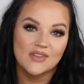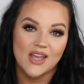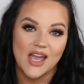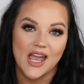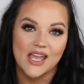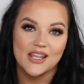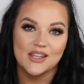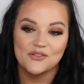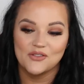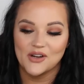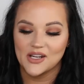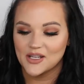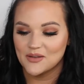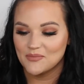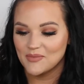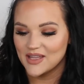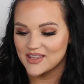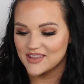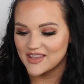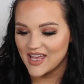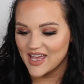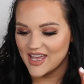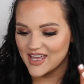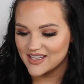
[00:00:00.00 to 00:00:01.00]
Highly
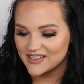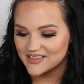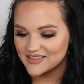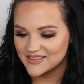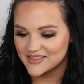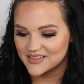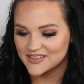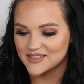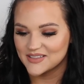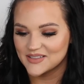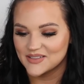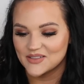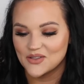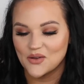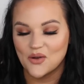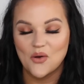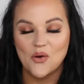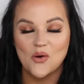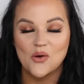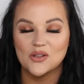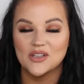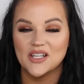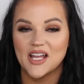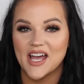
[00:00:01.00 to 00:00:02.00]
recommend that.
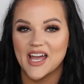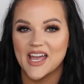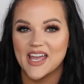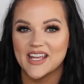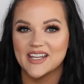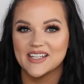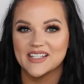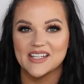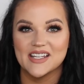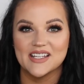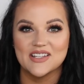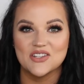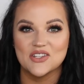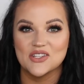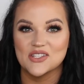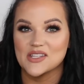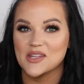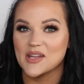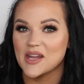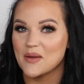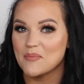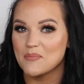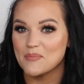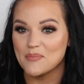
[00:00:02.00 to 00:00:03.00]
Whole line, it's just
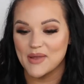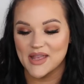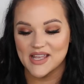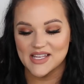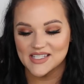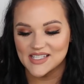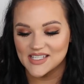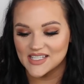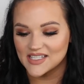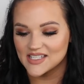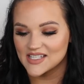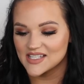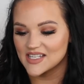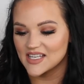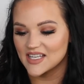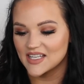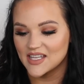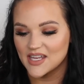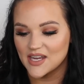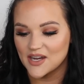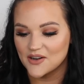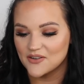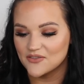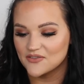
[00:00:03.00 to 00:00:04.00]
like a basic
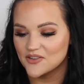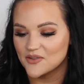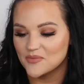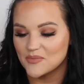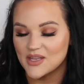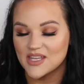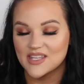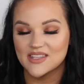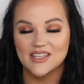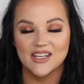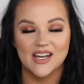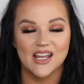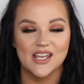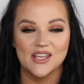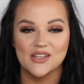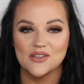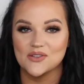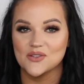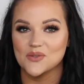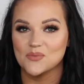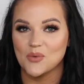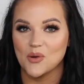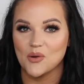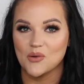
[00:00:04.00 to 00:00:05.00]
skincare for me that I
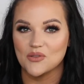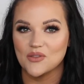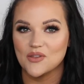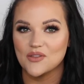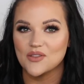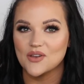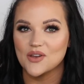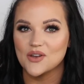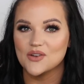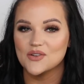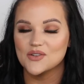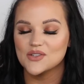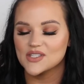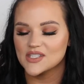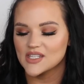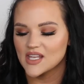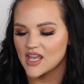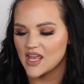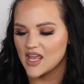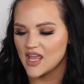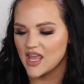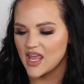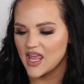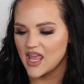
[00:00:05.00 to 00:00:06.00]
use both of those.
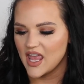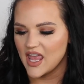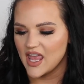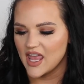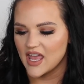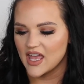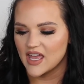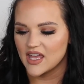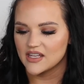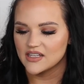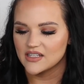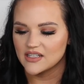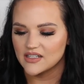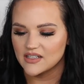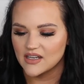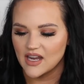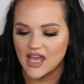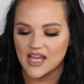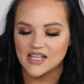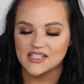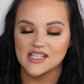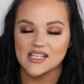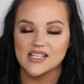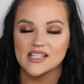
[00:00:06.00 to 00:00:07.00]
And
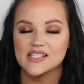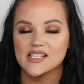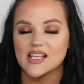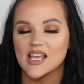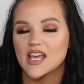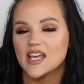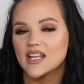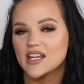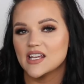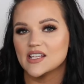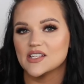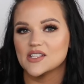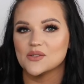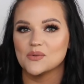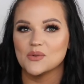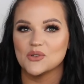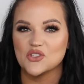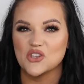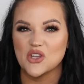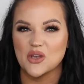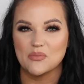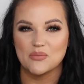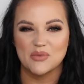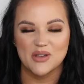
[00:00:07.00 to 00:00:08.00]
as I said, I
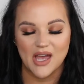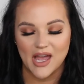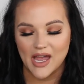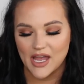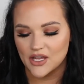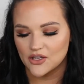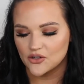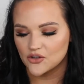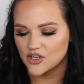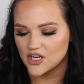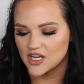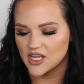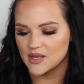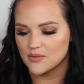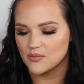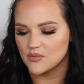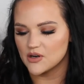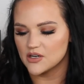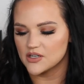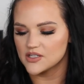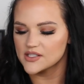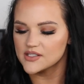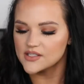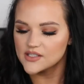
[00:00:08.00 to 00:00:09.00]
switch up eye cream
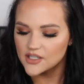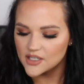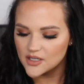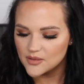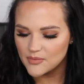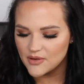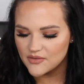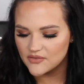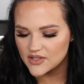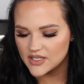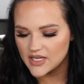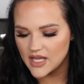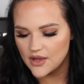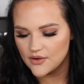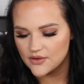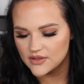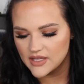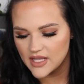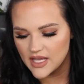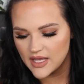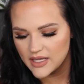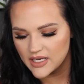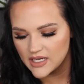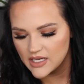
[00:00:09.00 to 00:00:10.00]
or a serum every now
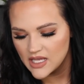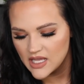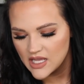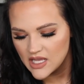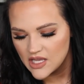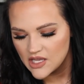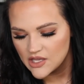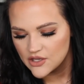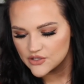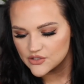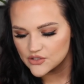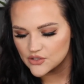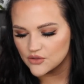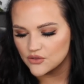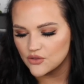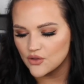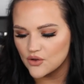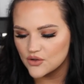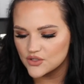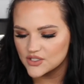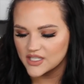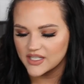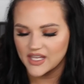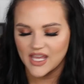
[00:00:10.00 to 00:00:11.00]
and then. So
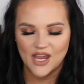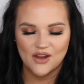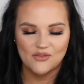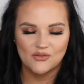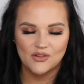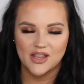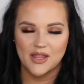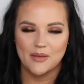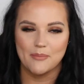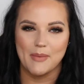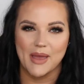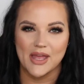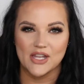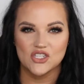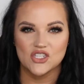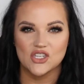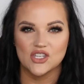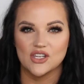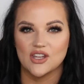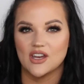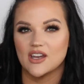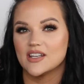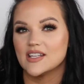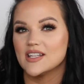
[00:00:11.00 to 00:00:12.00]
those I can't really
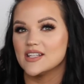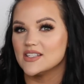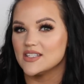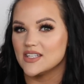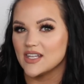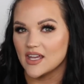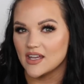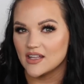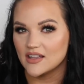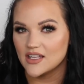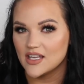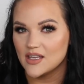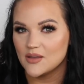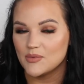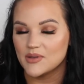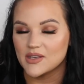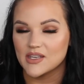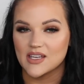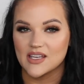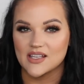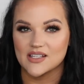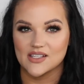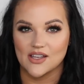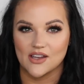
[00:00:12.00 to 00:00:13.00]
mention on a daily
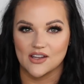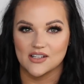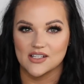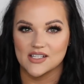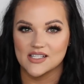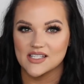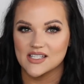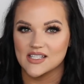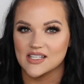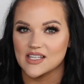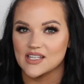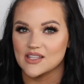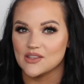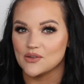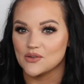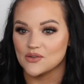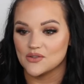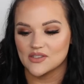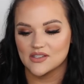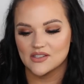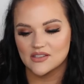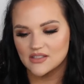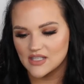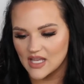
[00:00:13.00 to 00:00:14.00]
because honestly,
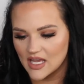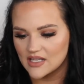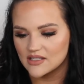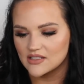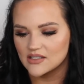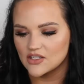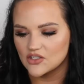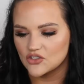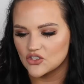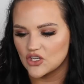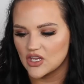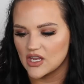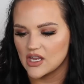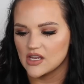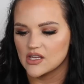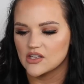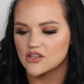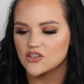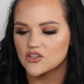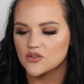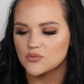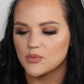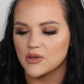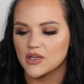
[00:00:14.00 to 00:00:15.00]
those tend to
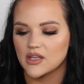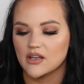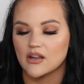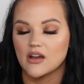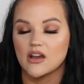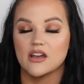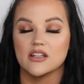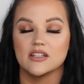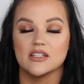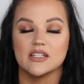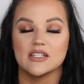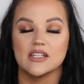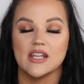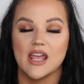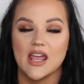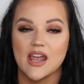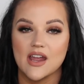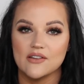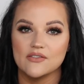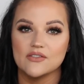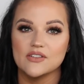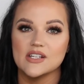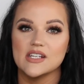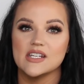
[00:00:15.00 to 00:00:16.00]
change. But on an
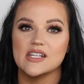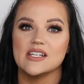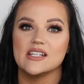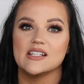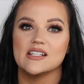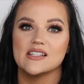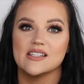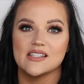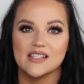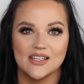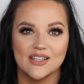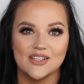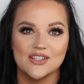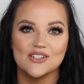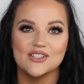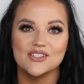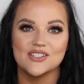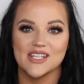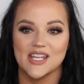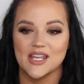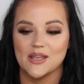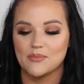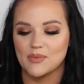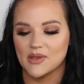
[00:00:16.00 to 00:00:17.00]
every single
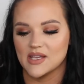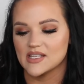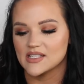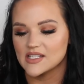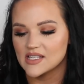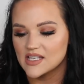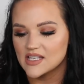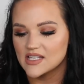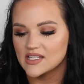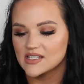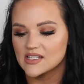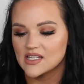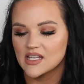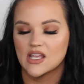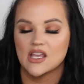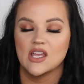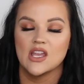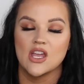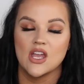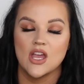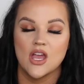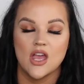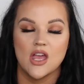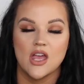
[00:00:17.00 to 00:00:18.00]
day basis,
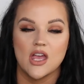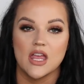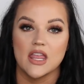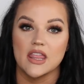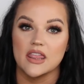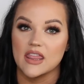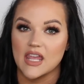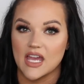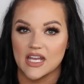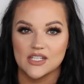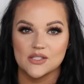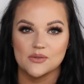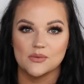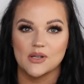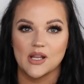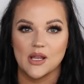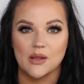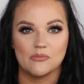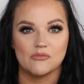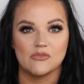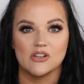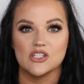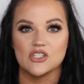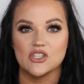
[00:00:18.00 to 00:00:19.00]
that's what
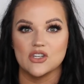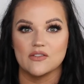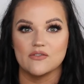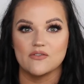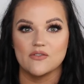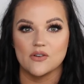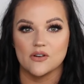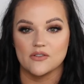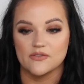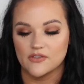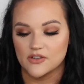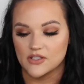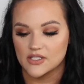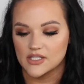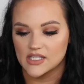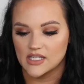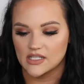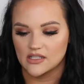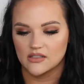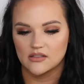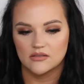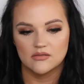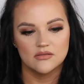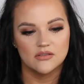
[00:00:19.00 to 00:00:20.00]
I'm reaching for for
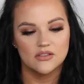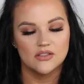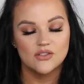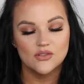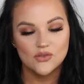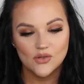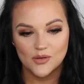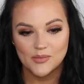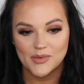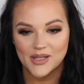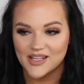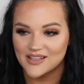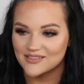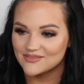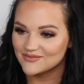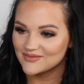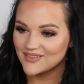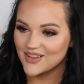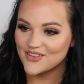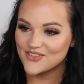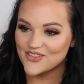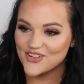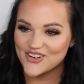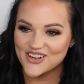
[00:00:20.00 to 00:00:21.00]
Doorbell,
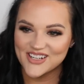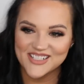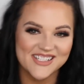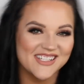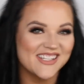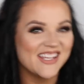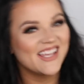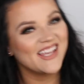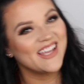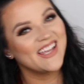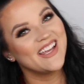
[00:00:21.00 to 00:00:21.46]
of course.